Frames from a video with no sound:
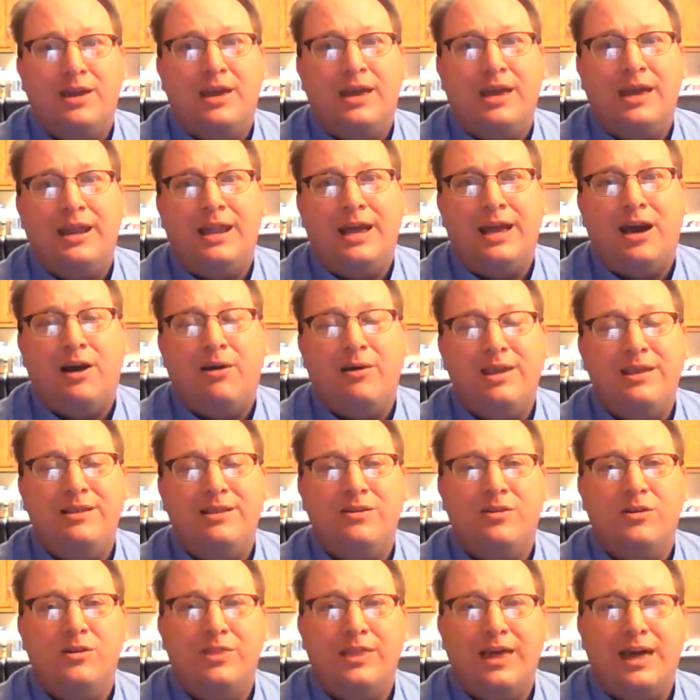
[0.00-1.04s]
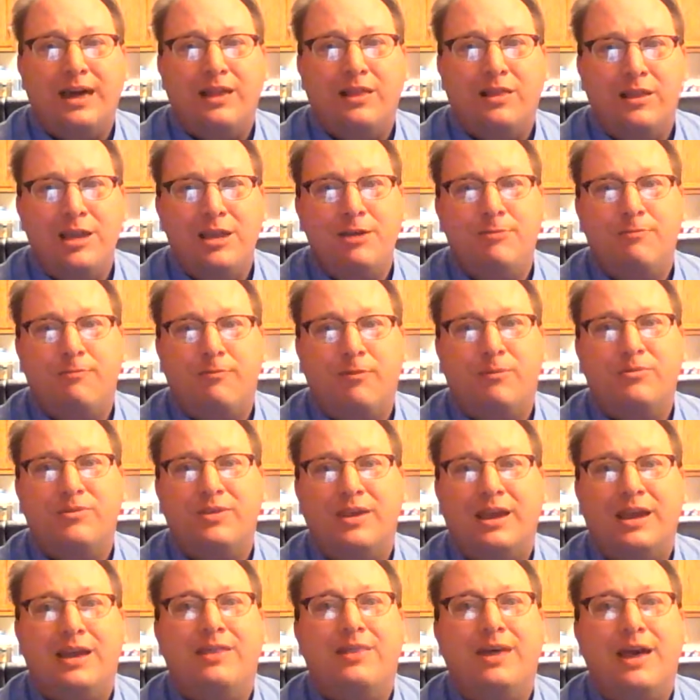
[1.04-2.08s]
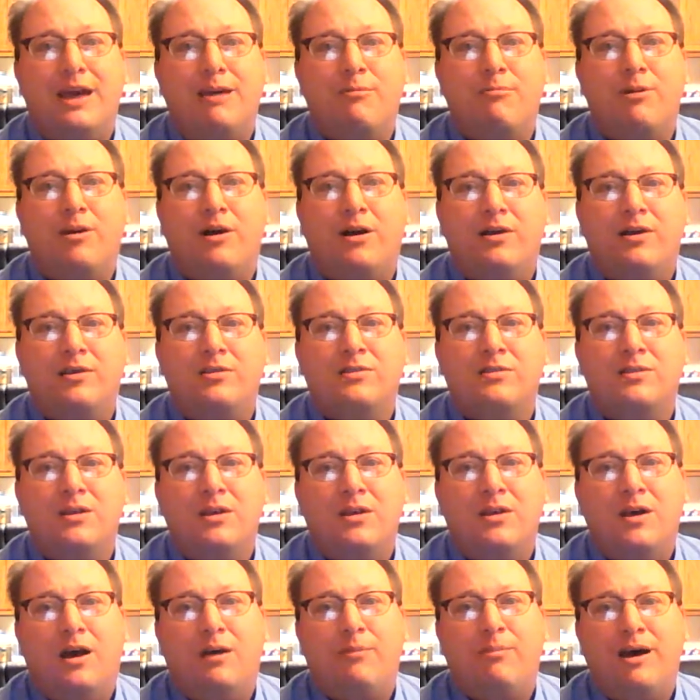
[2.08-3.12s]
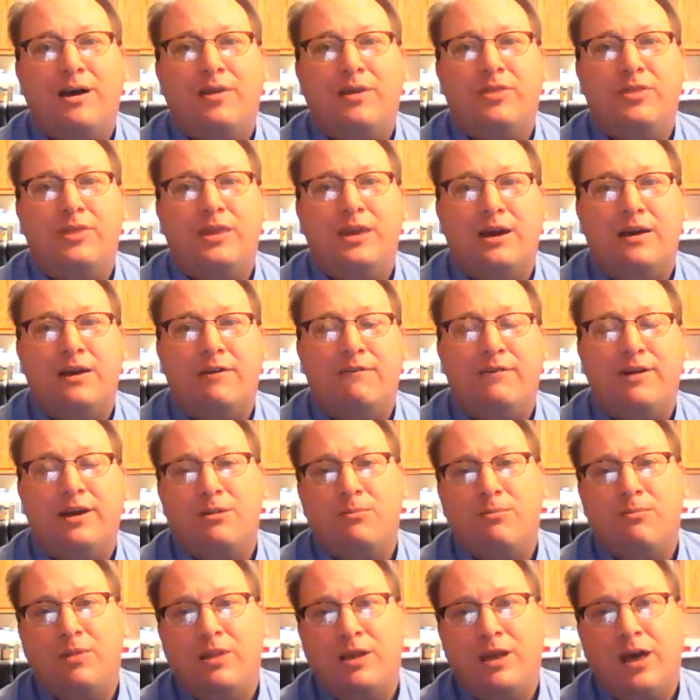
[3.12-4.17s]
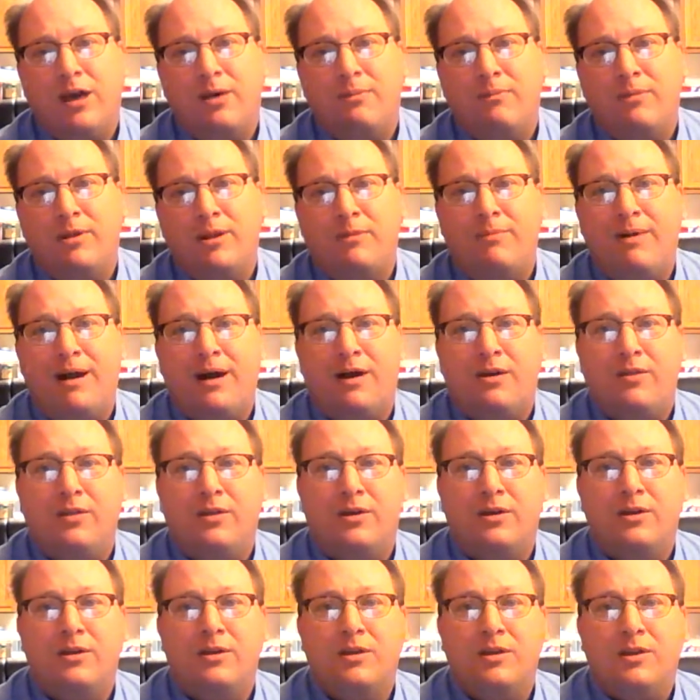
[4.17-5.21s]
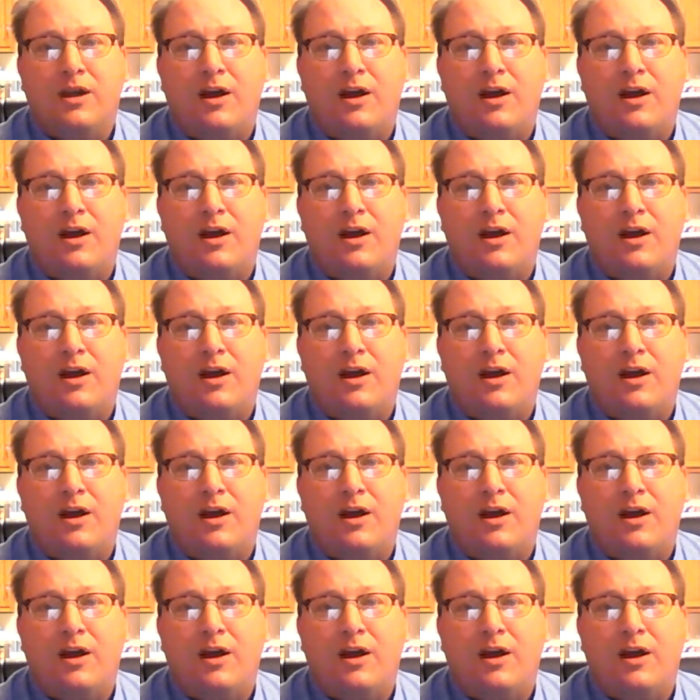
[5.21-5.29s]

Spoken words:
And now he took that leap from saying that because about the phantom limb and about the